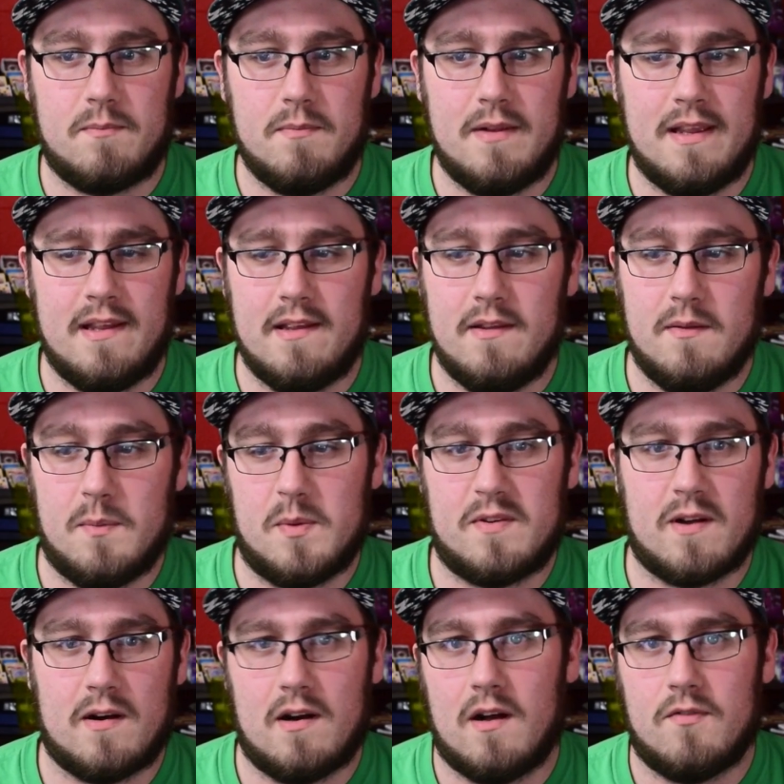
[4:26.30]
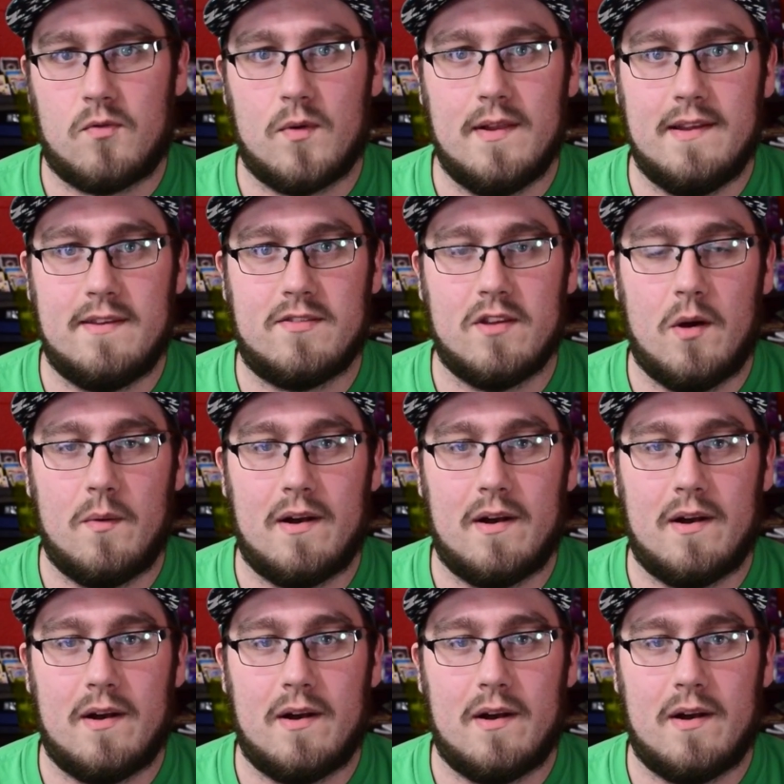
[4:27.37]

he started off really slow,